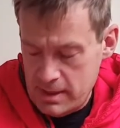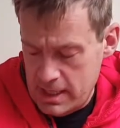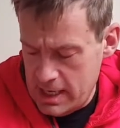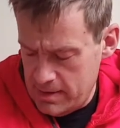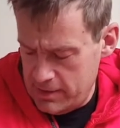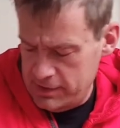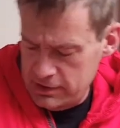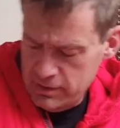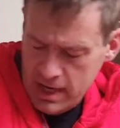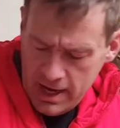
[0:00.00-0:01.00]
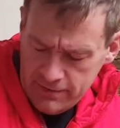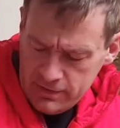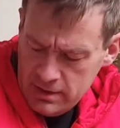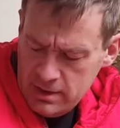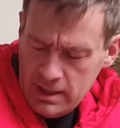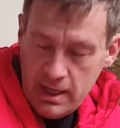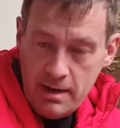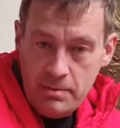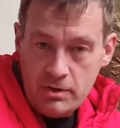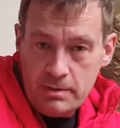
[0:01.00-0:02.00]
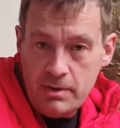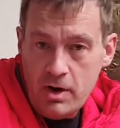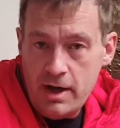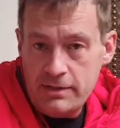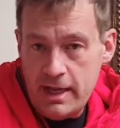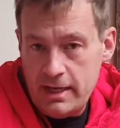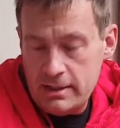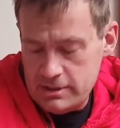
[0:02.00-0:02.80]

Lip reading: and then you have a pocket behind that.